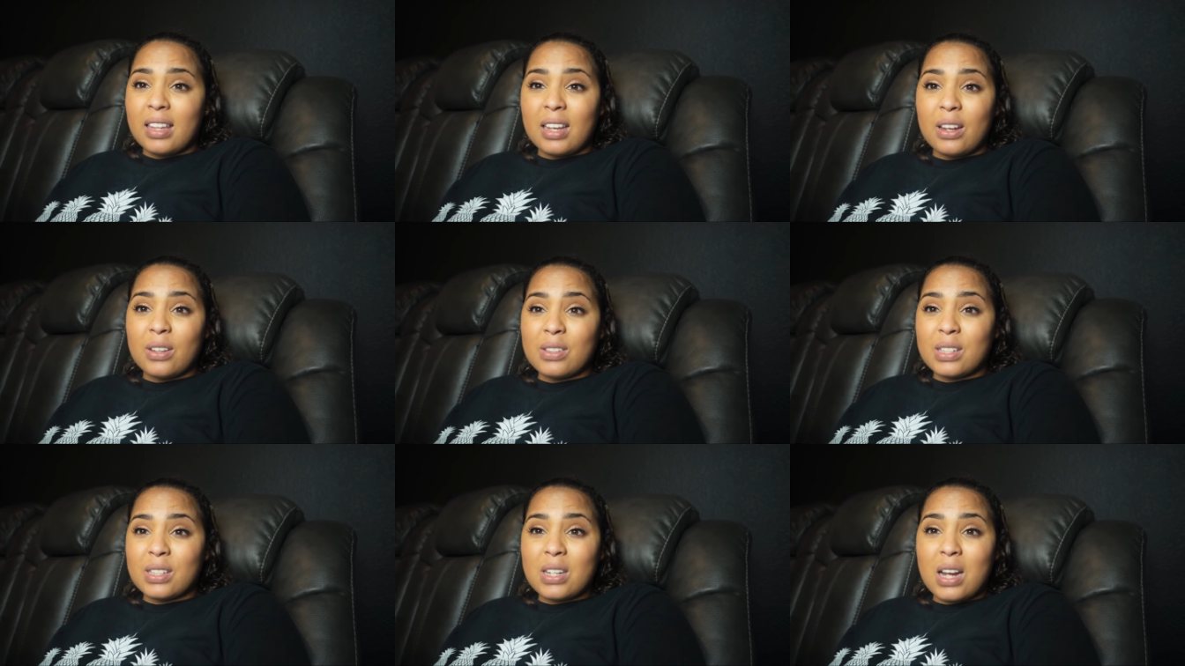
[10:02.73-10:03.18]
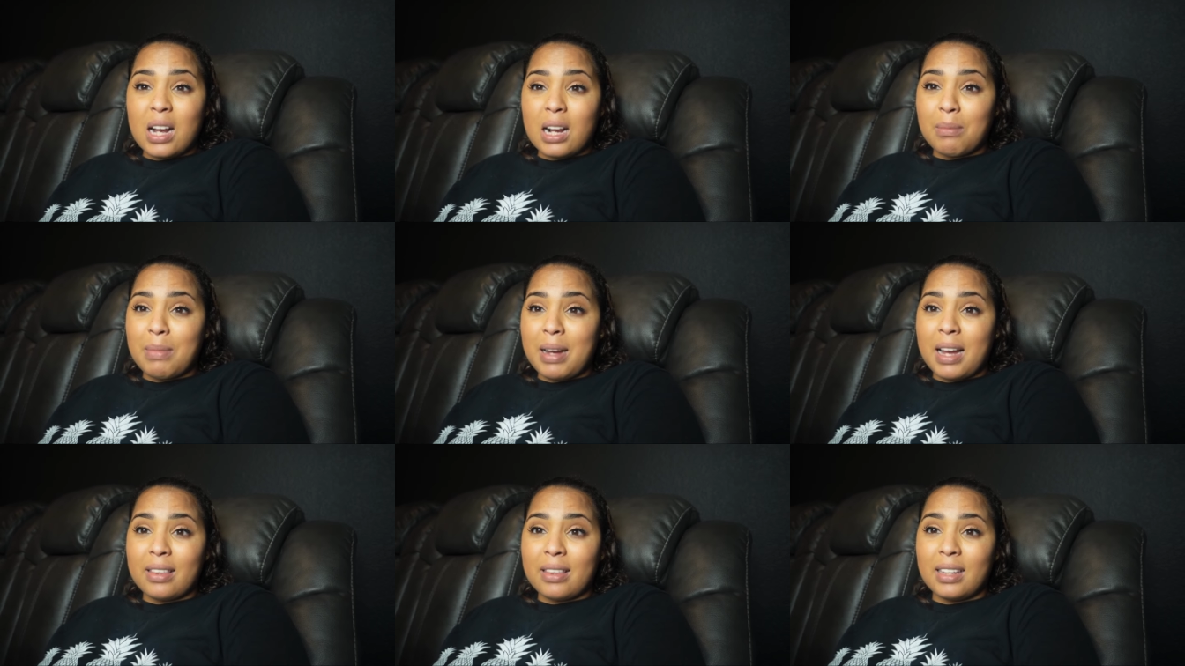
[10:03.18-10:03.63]
anything else to
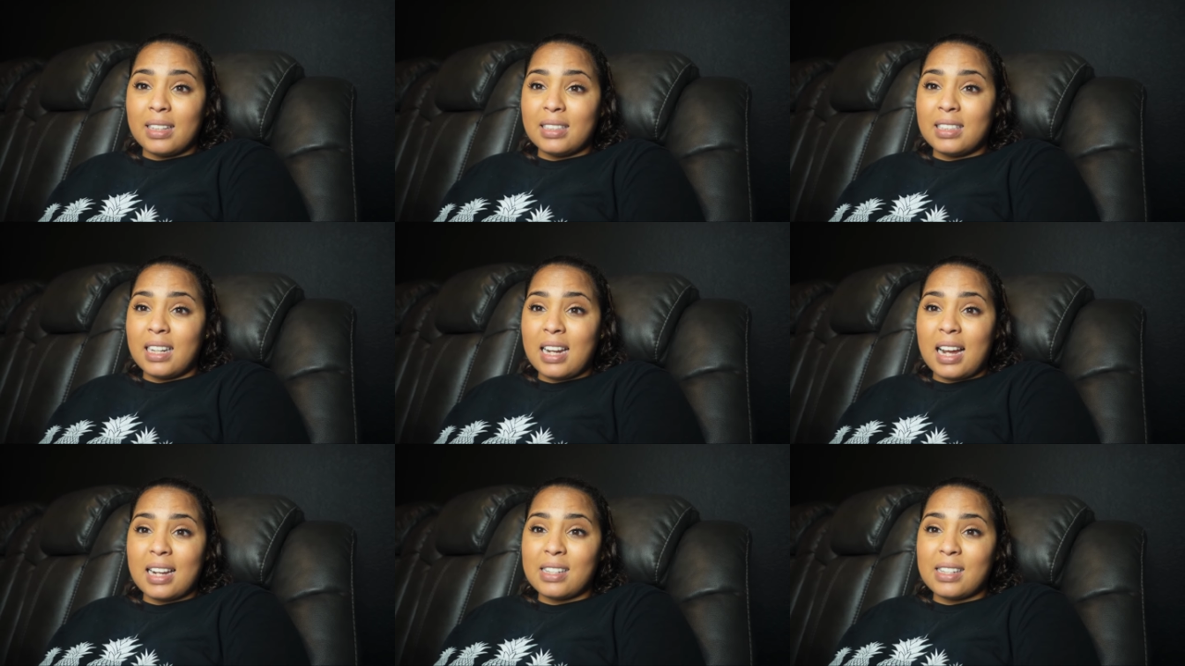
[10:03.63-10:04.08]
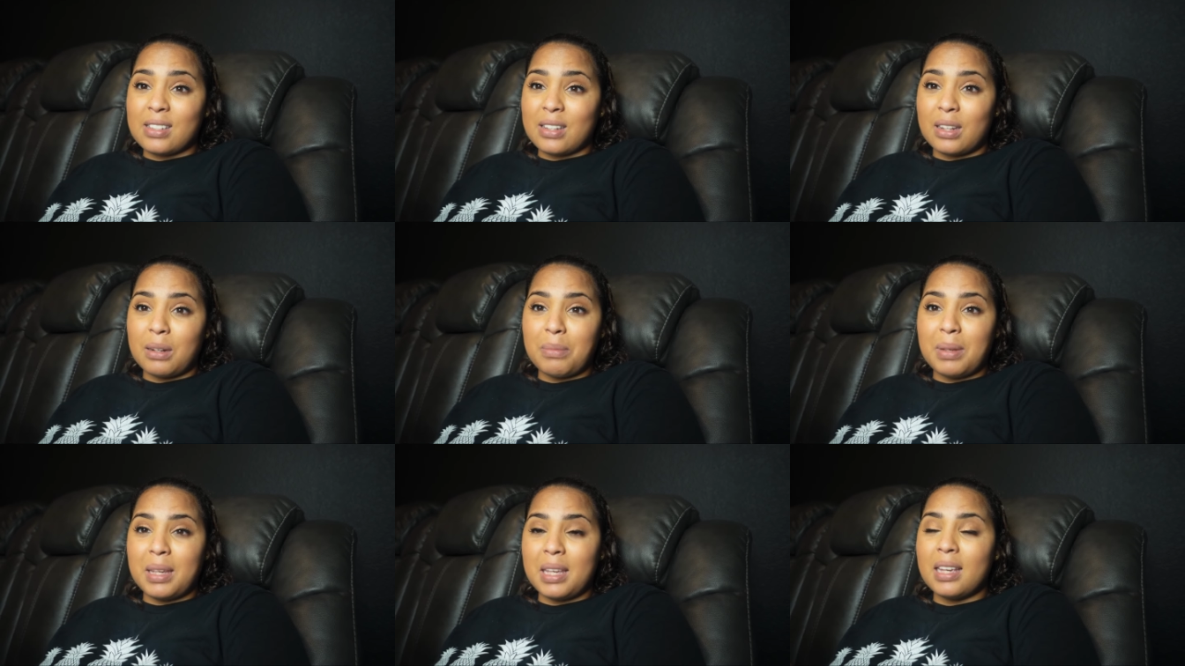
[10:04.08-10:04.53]
talk about. I think tonight is
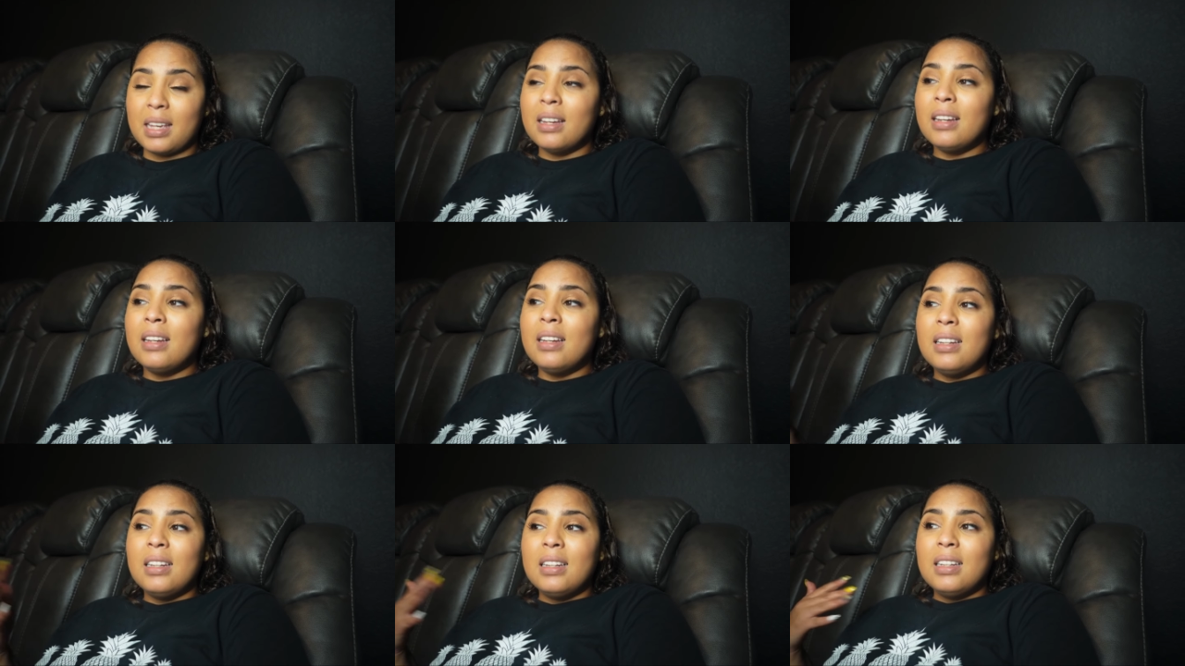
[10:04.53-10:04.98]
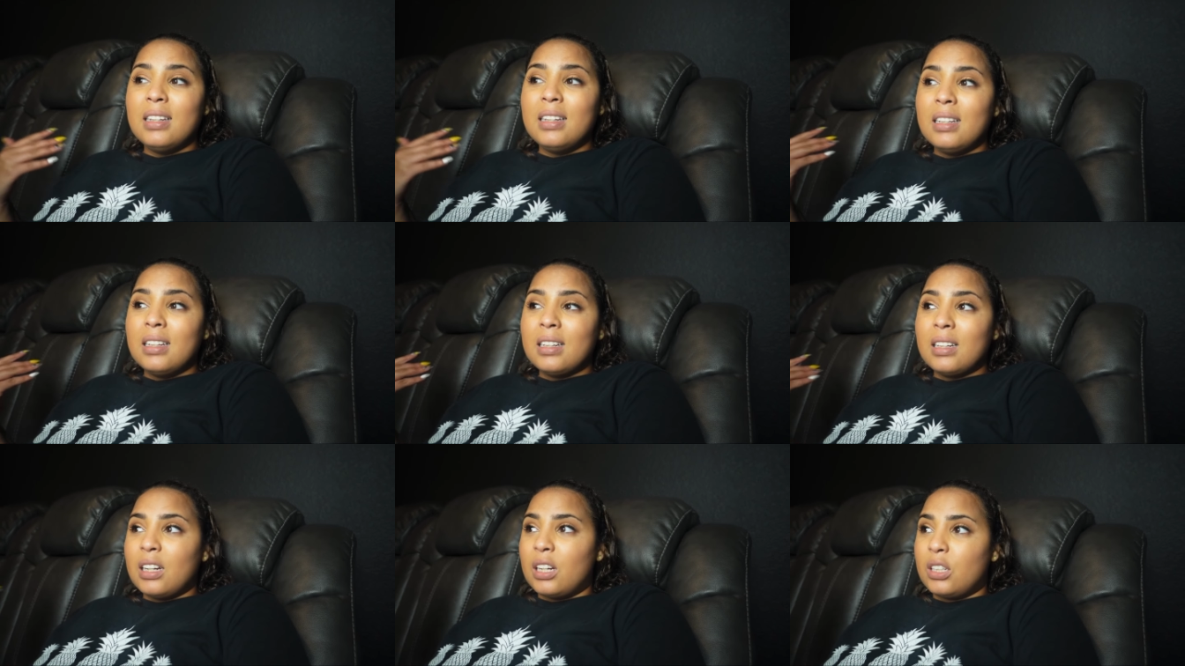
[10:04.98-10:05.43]
going to be
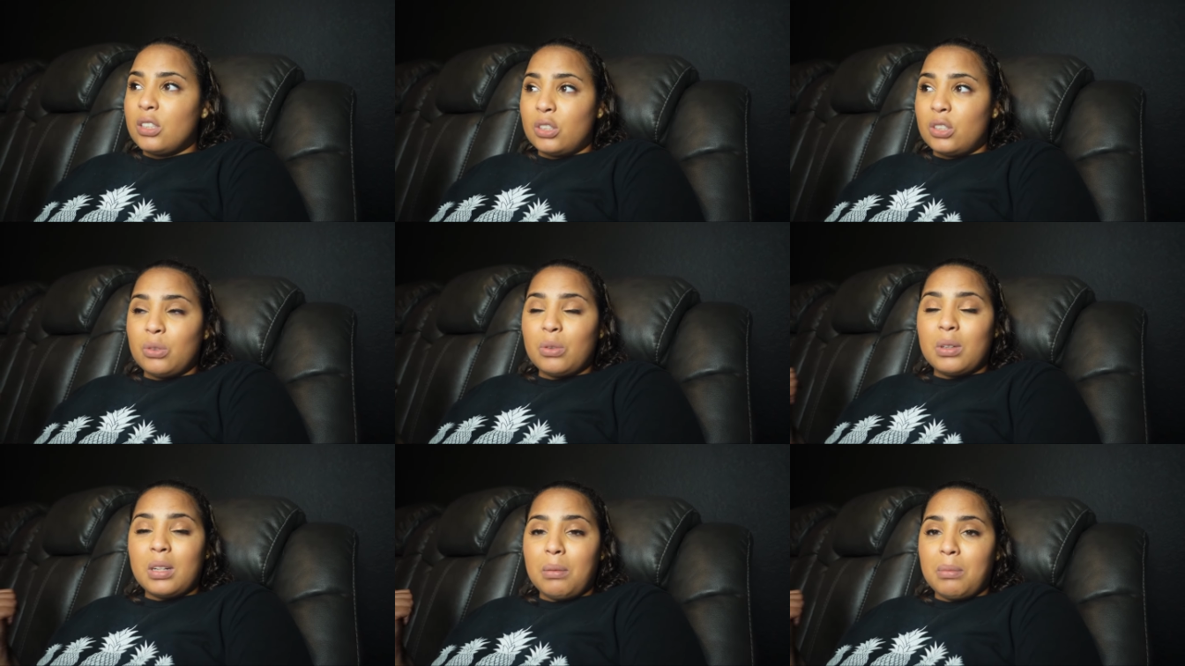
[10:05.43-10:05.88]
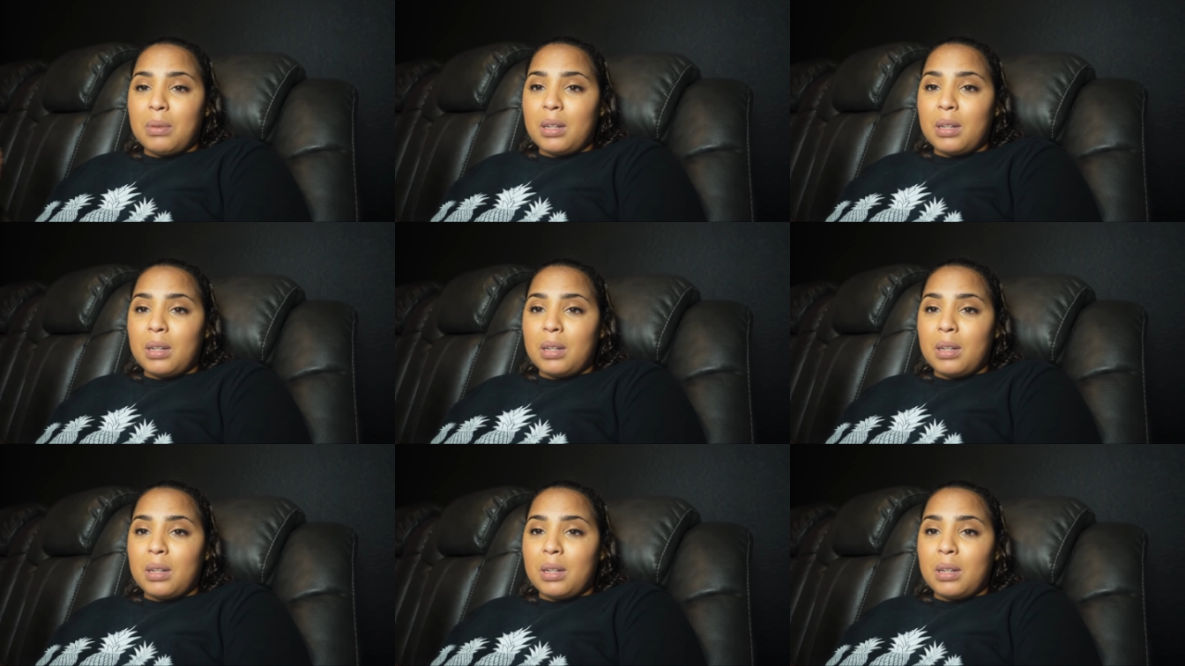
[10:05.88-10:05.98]
cut short.